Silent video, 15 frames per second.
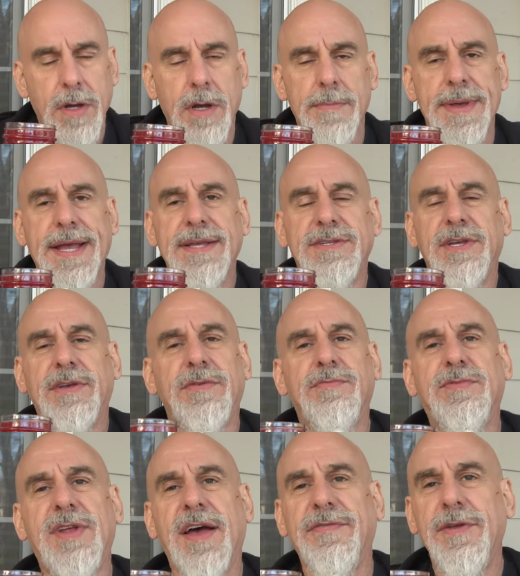amazing. You
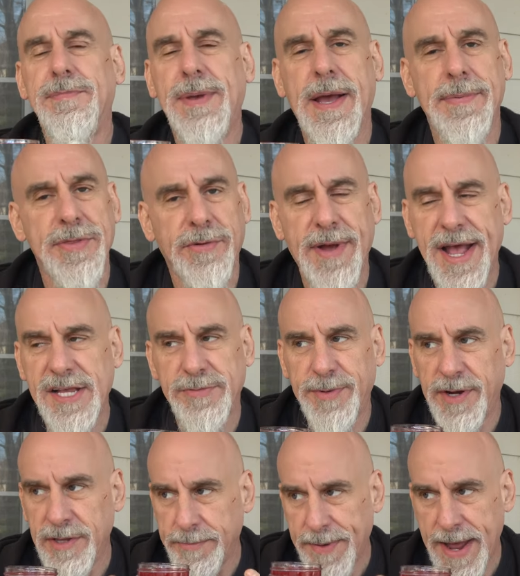definitely pick up on the
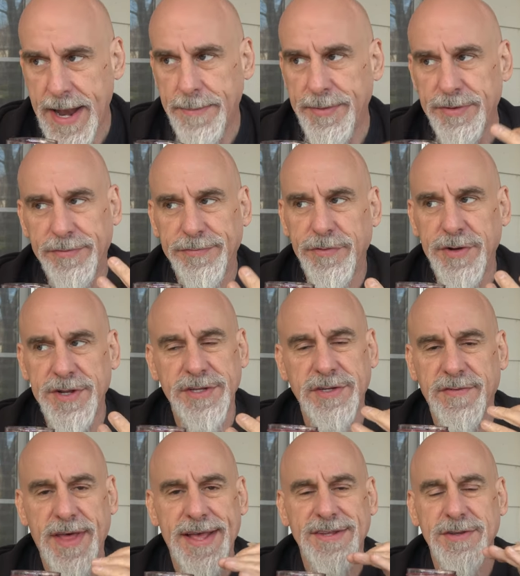raspberry and the pineapple, the fruitiness
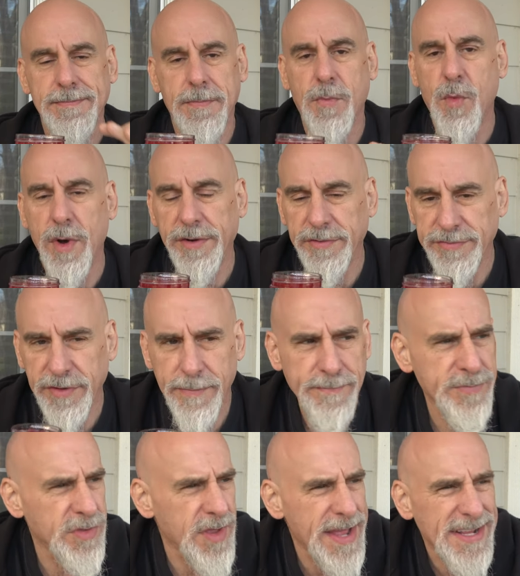of that is wonderful.
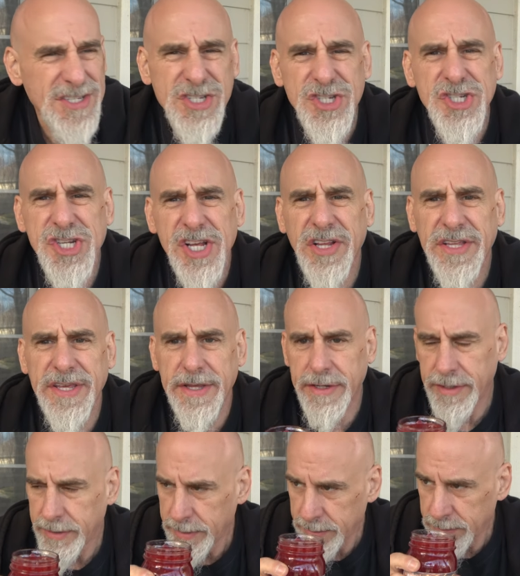It's chilly
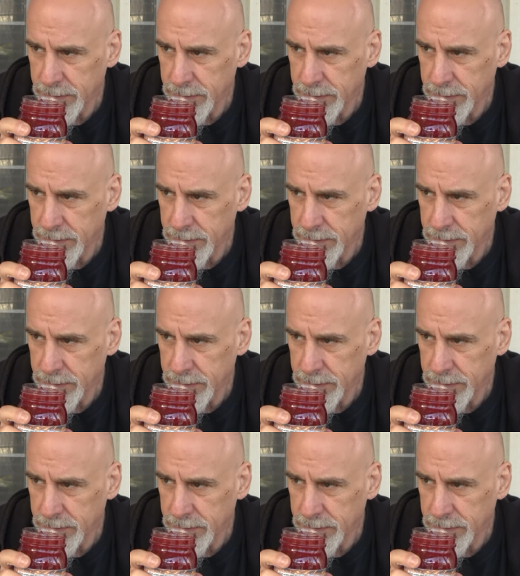here.